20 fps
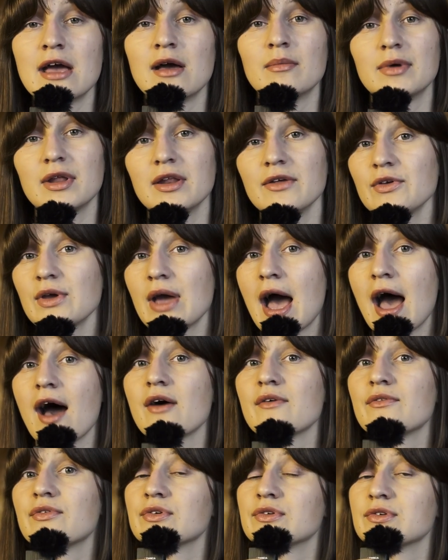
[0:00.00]
But if you
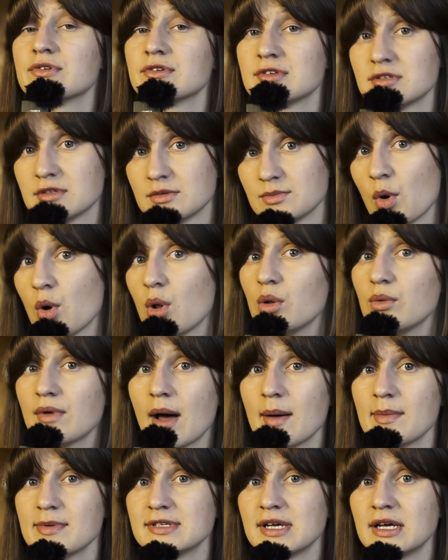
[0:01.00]
have small
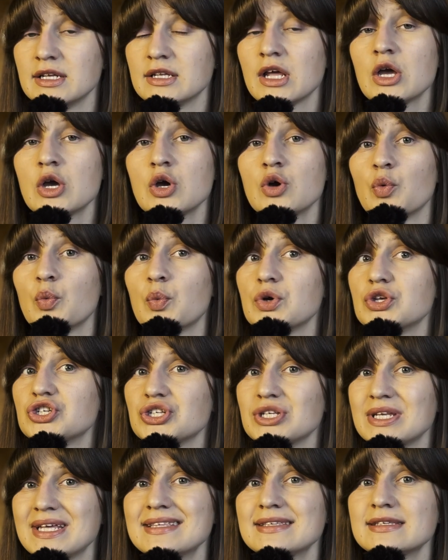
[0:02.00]
website
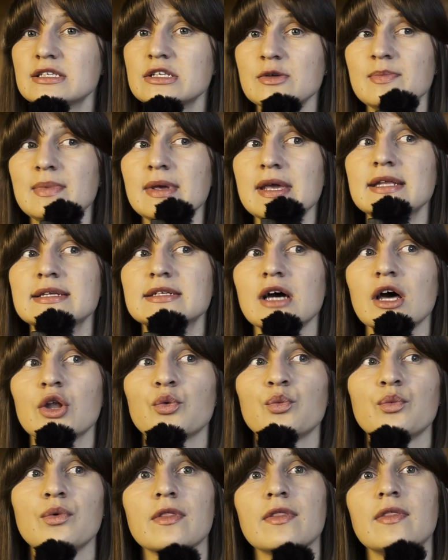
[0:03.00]
which needs to be
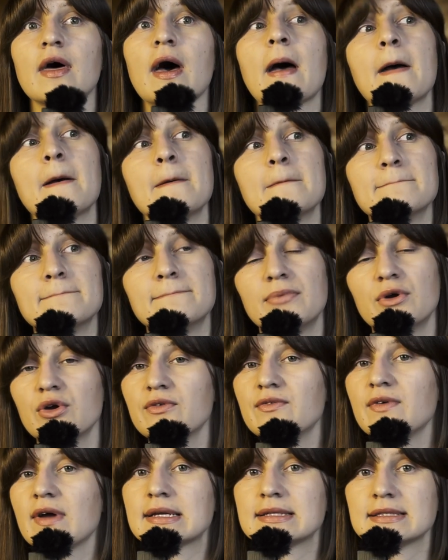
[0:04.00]
done with the
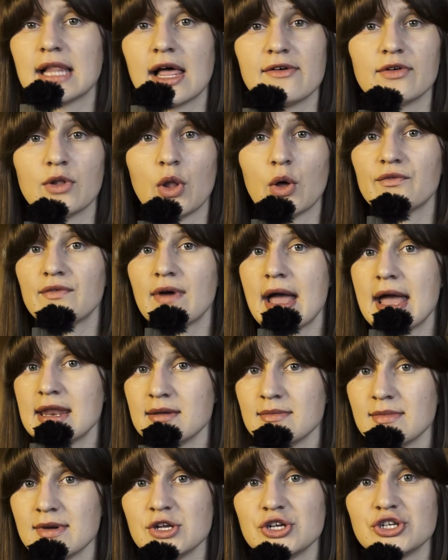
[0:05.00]
perfect level of
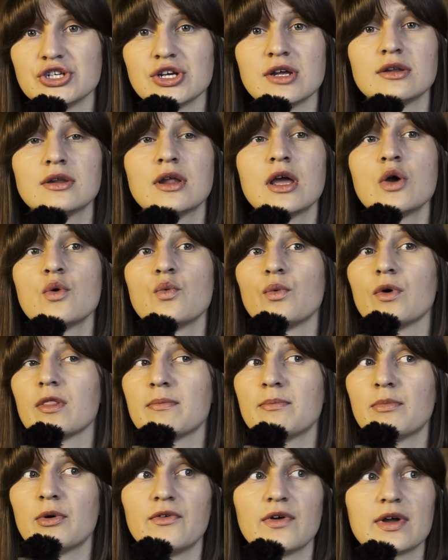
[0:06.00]
animation,
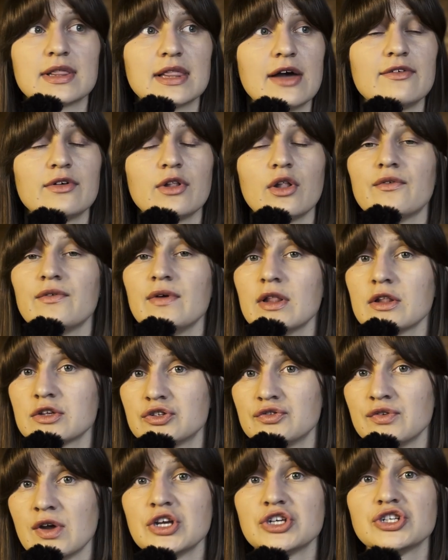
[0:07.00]
with perfect level of
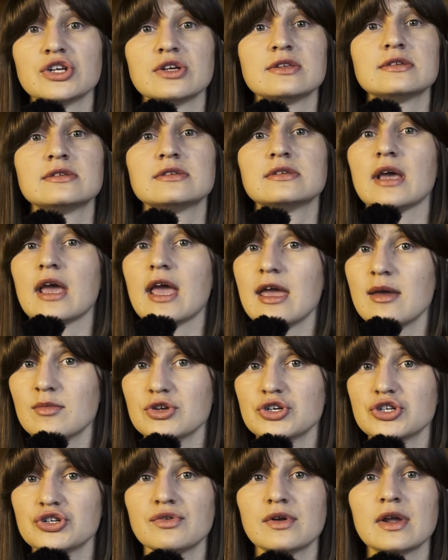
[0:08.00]
illustrations,
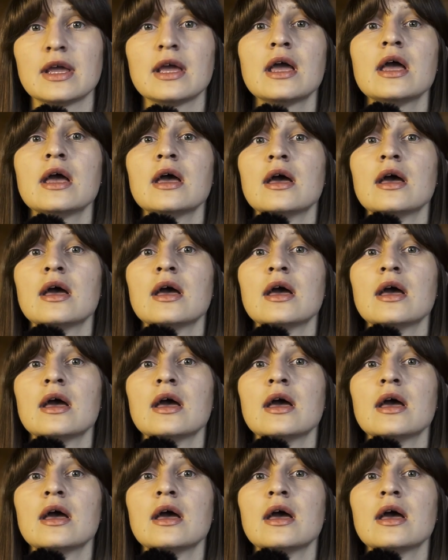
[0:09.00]
imagery,